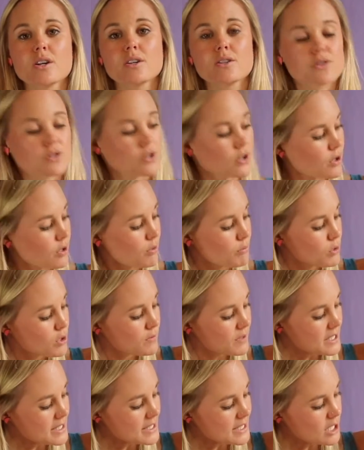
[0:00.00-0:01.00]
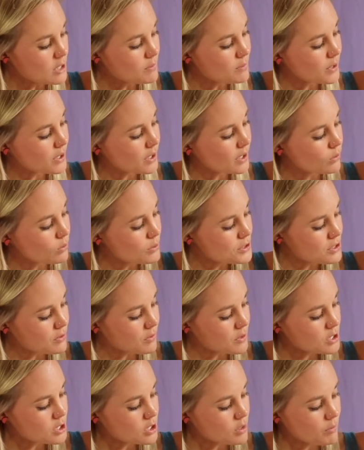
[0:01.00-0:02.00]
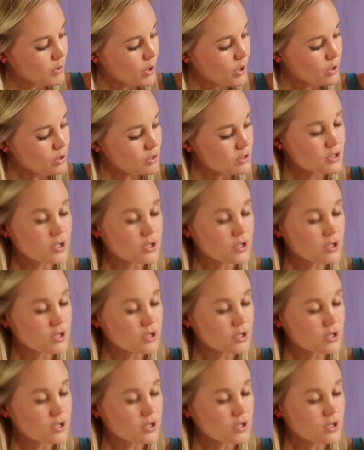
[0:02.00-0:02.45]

So moving deeper also into the pose,